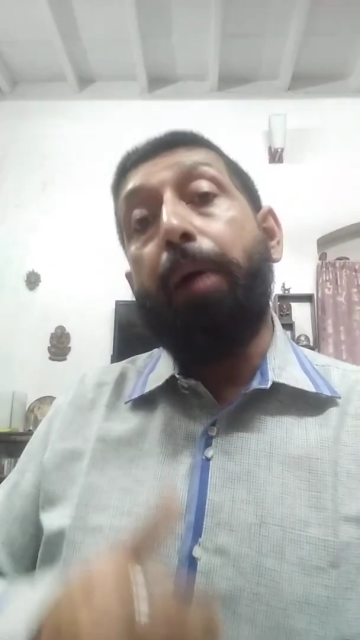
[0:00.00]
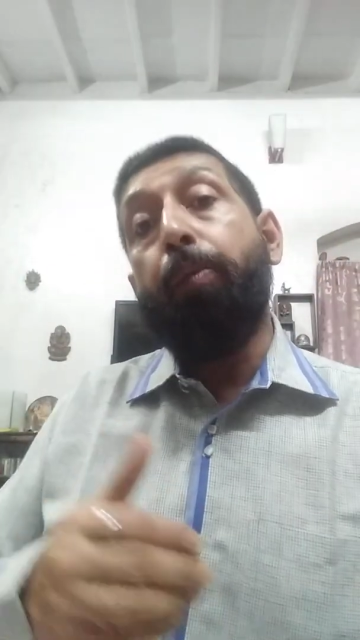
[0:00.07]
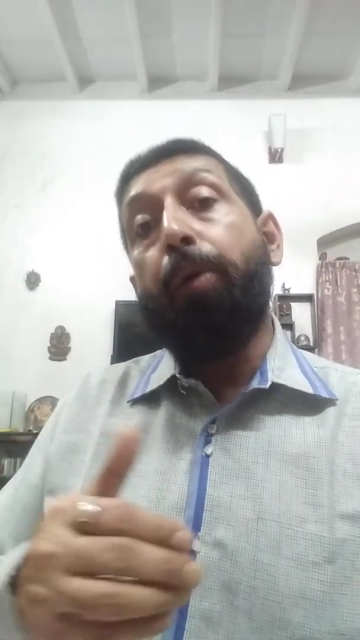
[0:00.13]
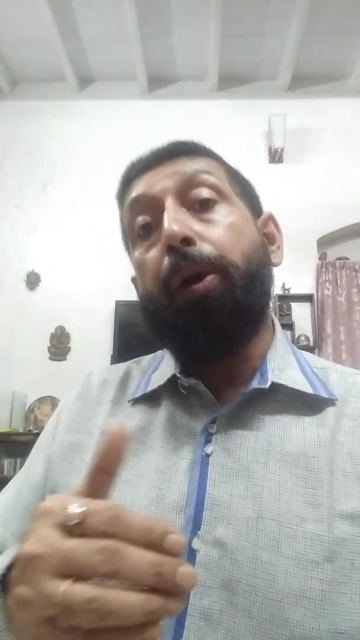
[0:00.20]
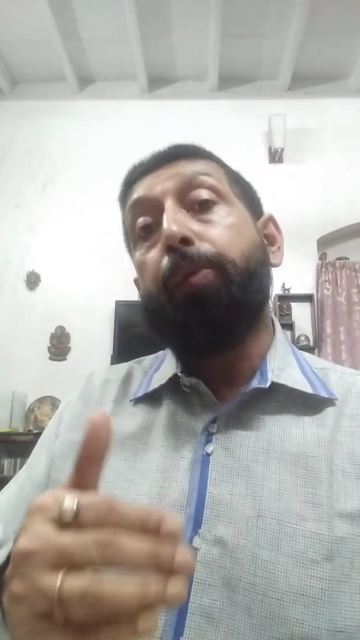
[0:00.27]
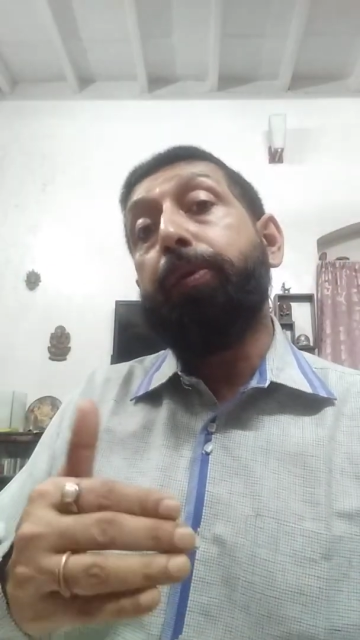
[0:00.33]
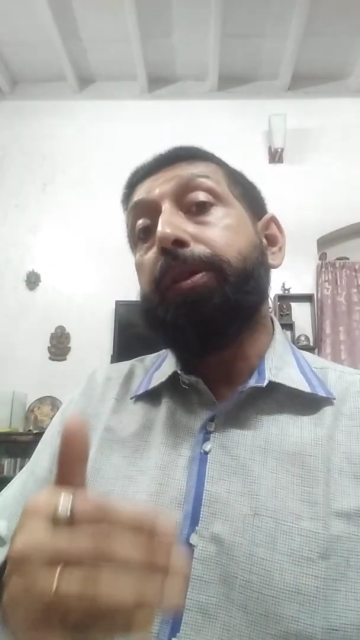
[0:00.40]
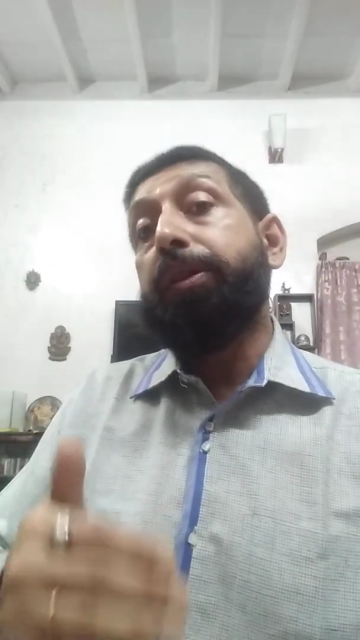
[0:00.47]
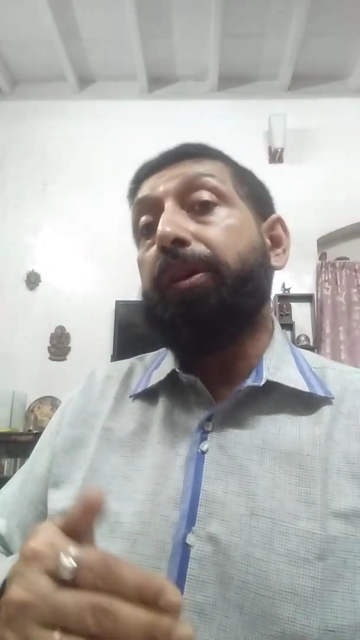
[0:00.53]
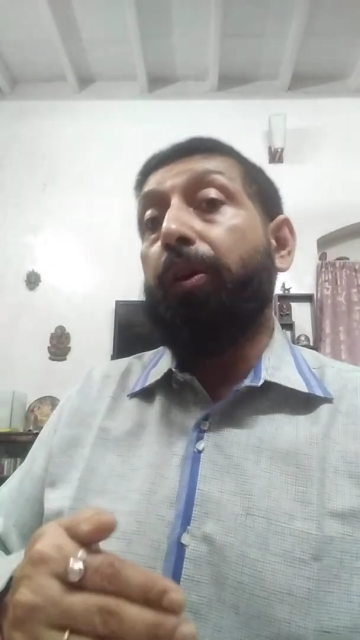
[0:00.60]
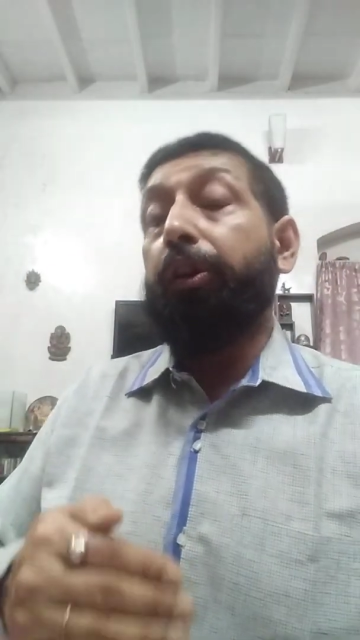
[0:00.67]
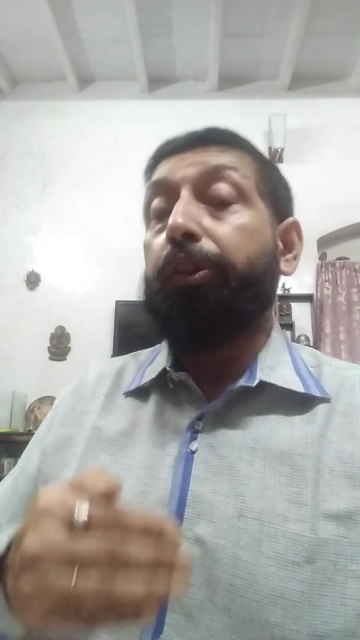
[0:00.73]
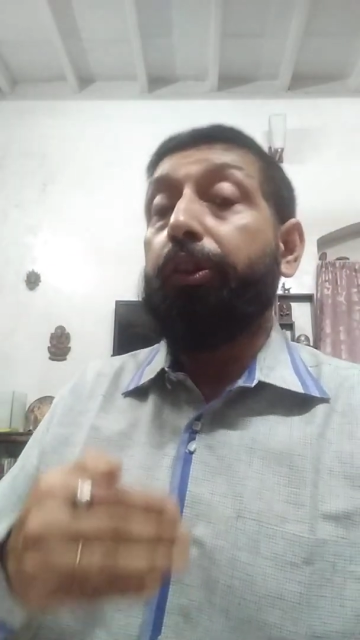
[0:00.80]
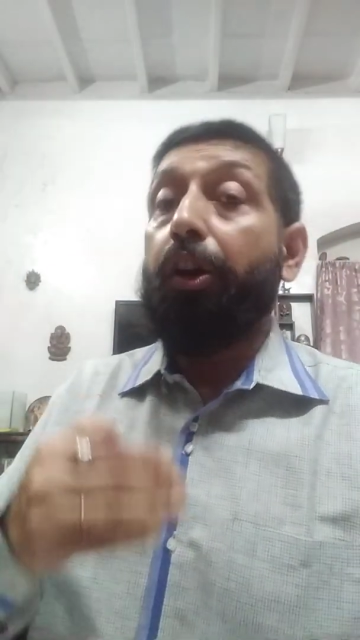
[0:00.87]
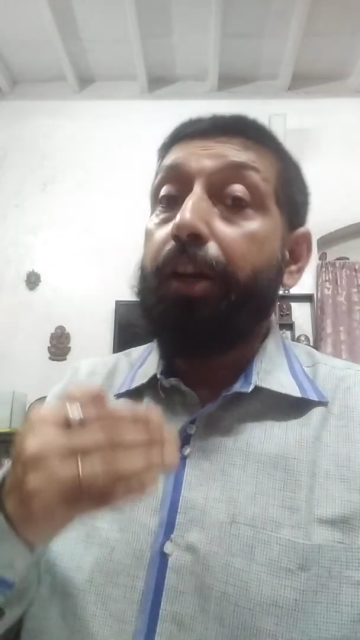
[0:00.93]
what was the
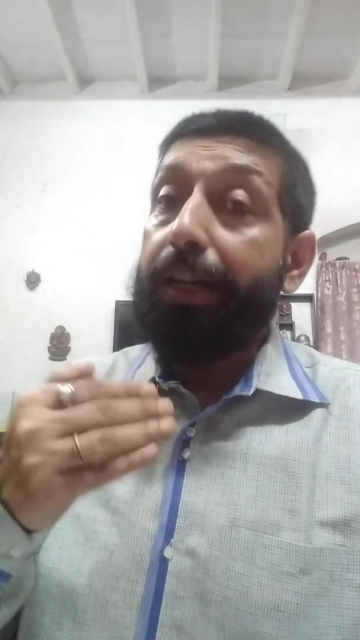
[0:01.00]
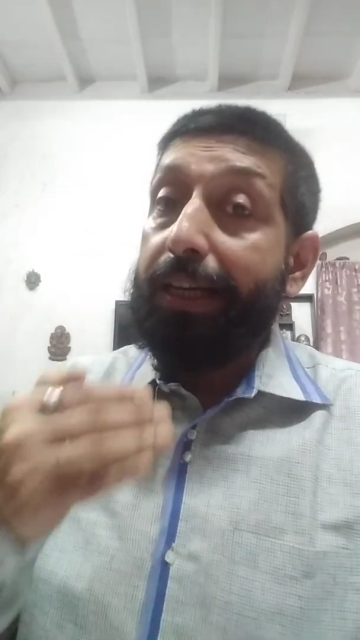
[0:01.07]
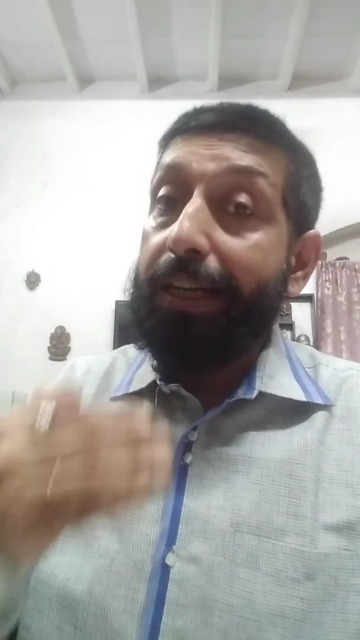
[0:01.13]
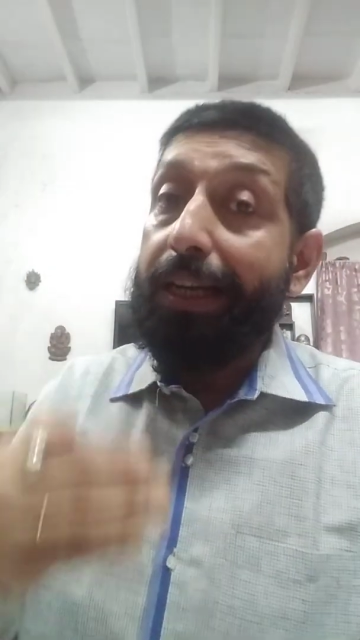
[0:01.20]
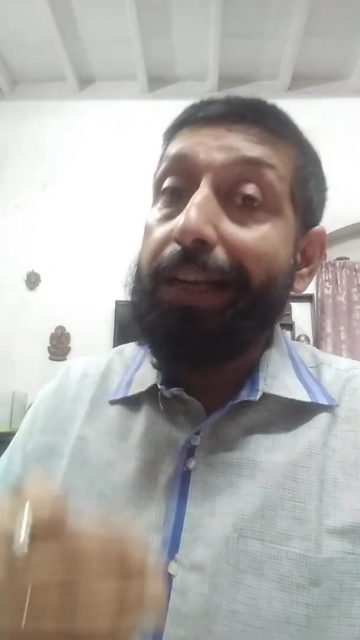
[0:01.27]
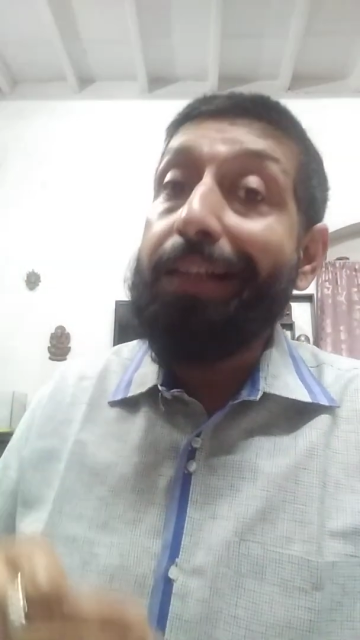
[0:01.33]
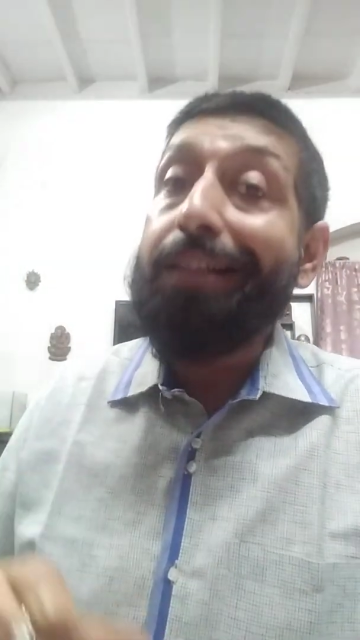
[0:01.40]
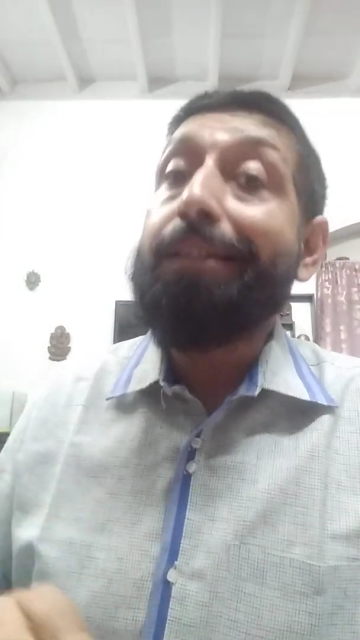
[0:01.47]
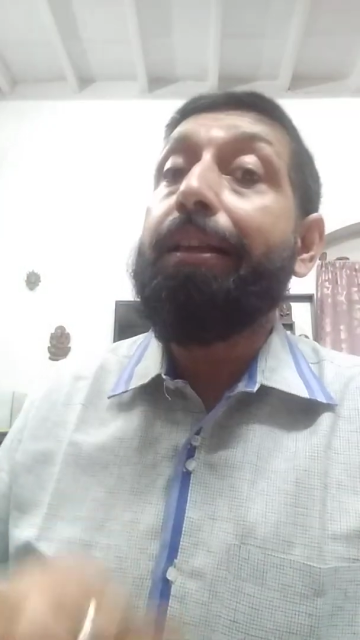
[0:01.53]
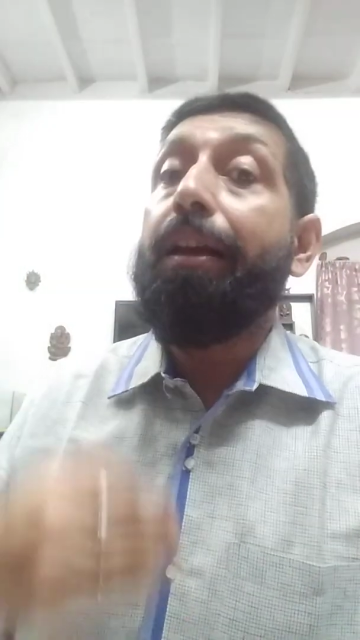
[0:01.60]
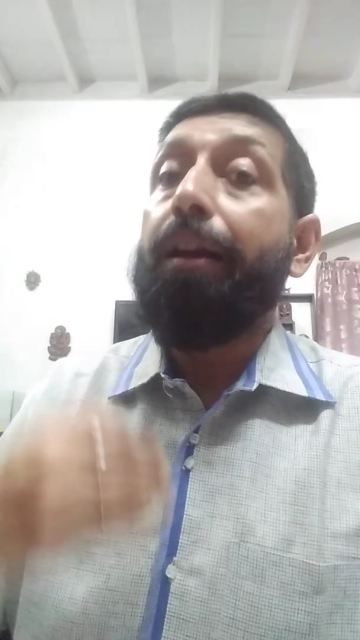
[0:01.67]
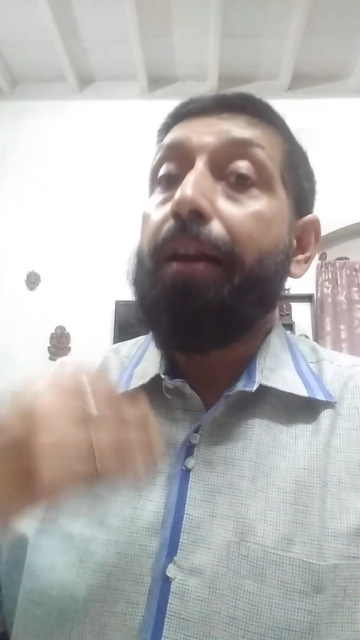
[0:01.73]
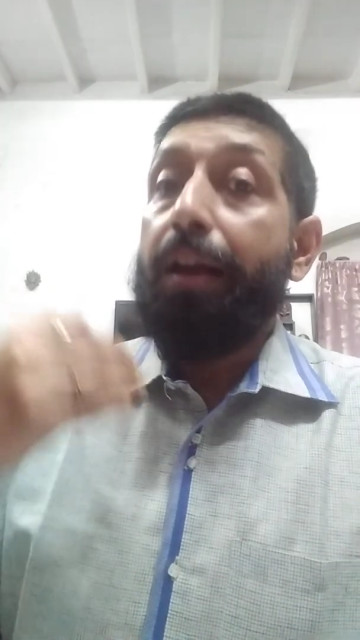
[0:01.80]
authorities